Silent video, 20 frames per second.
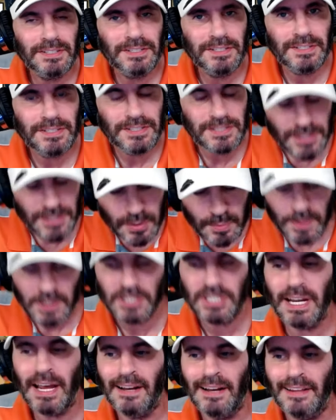super
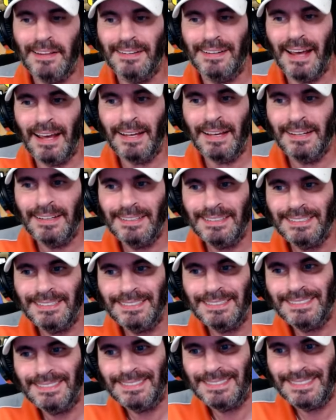chat of the day,
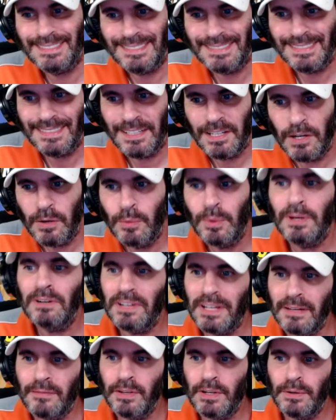we'll
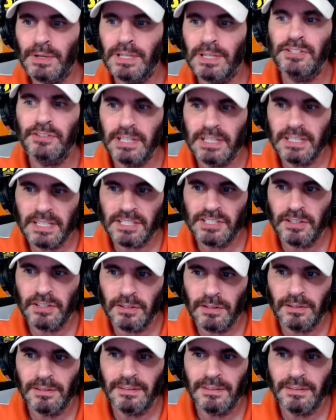give you a traditional